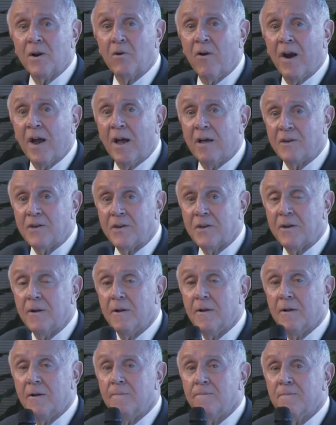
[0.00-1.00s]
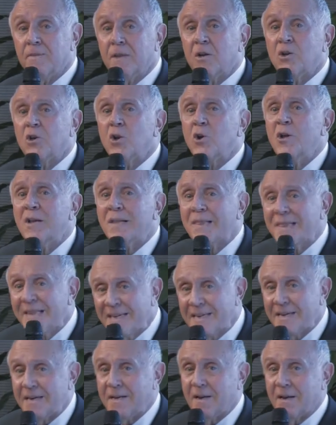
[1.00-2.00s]
grounds. So you're
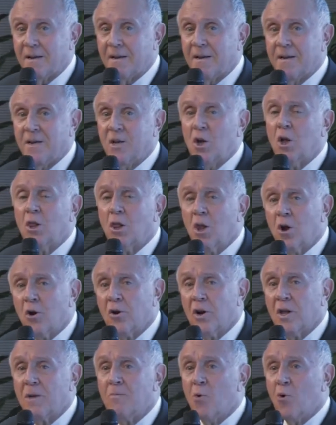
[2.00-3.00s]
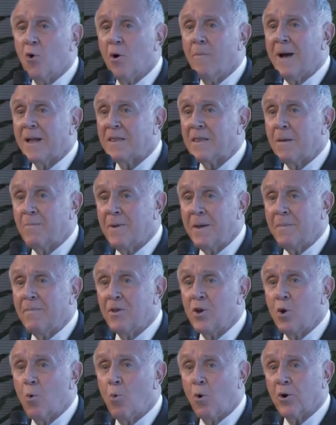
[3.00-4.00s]
listening, you're learning more about the
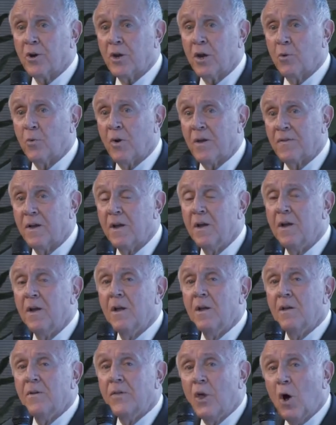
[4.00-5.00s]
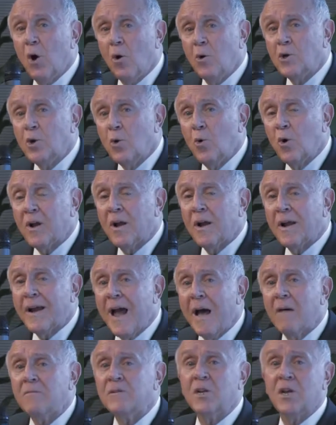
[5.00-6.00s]
people you're working with, those who are
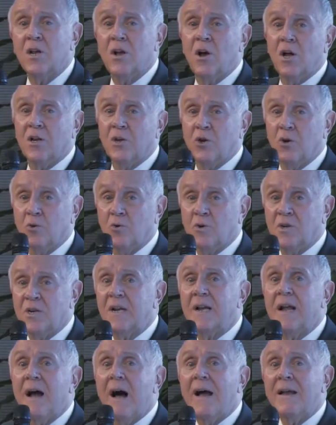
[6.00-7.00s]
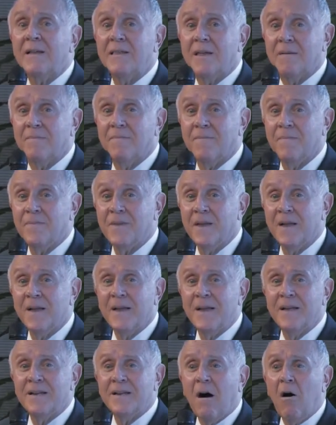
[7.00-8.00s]
counting on you to guide them.
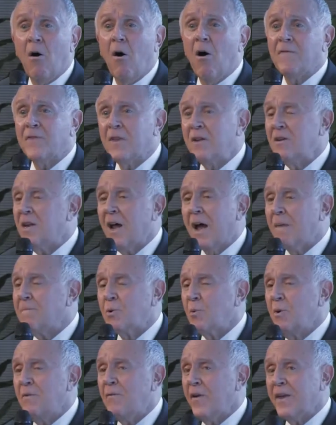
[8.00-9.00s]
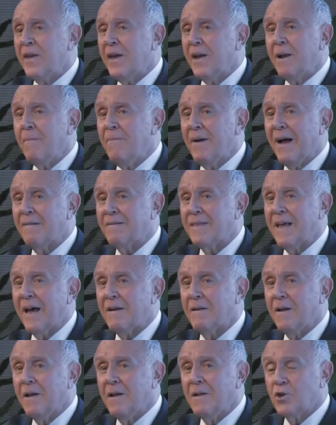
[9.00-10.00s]
Oftentimes we forget about
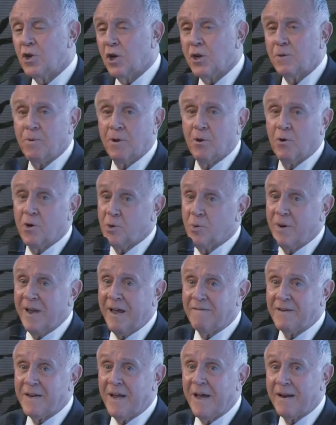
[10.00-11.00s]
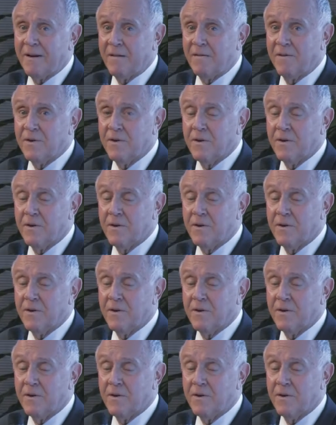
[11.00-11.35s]
that just because we have titles.